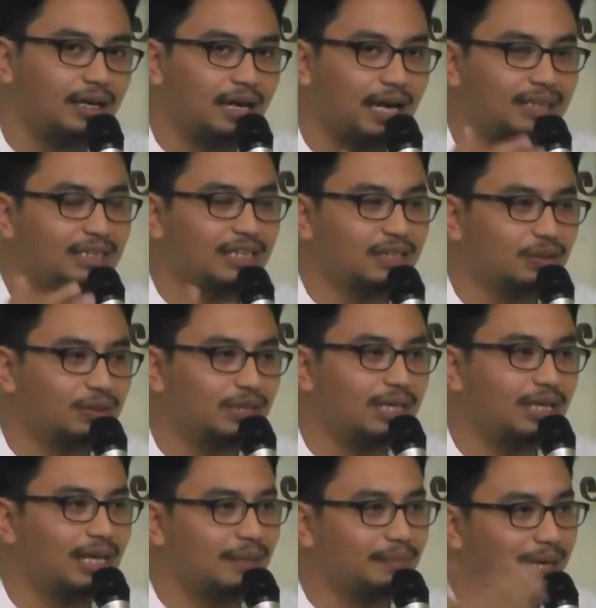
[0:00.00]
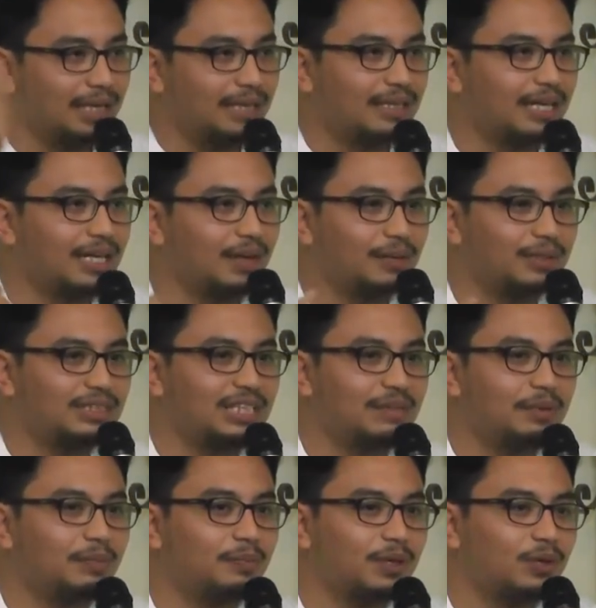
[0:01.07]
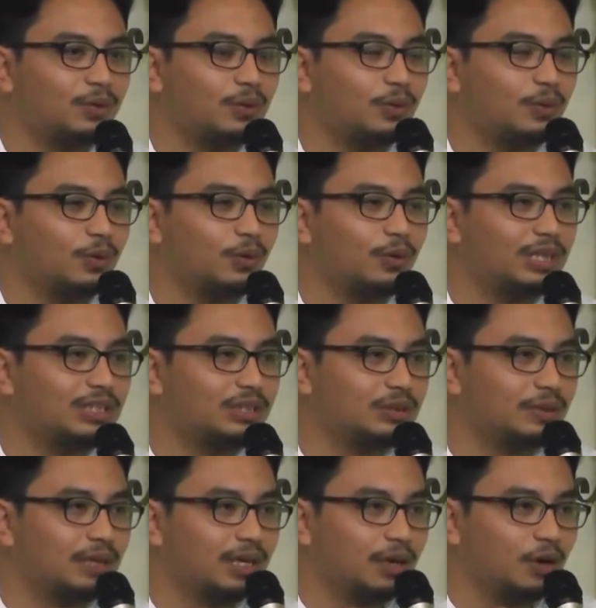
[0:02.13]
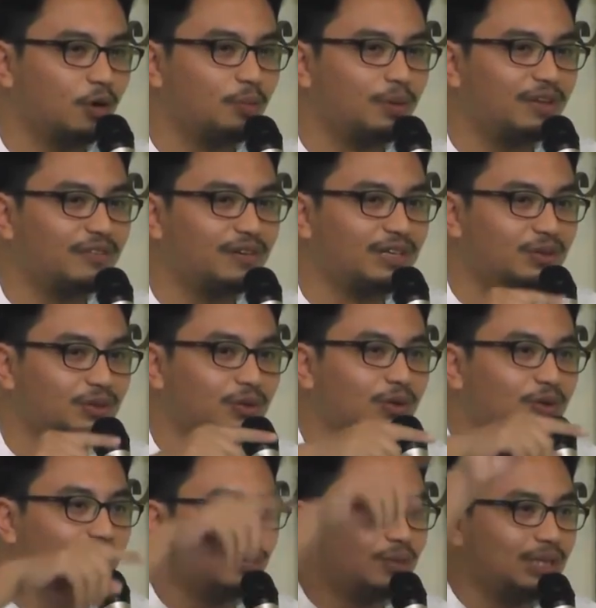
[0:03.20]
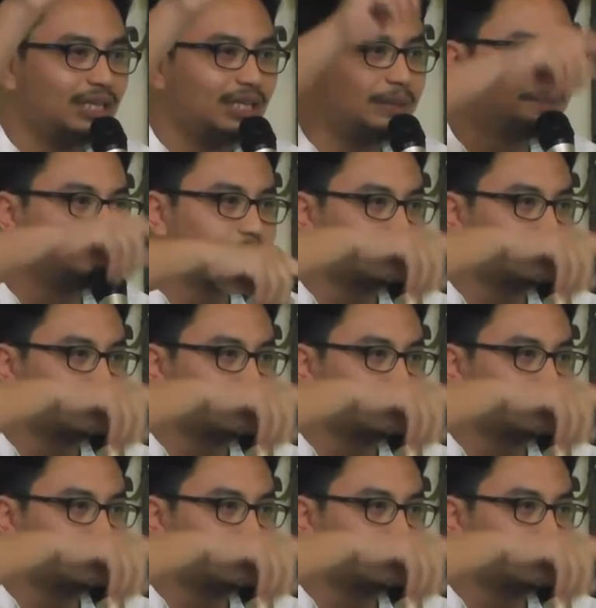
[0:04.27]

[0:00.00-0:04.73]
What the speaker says: Until today and back then, there were still people who preferred to go through the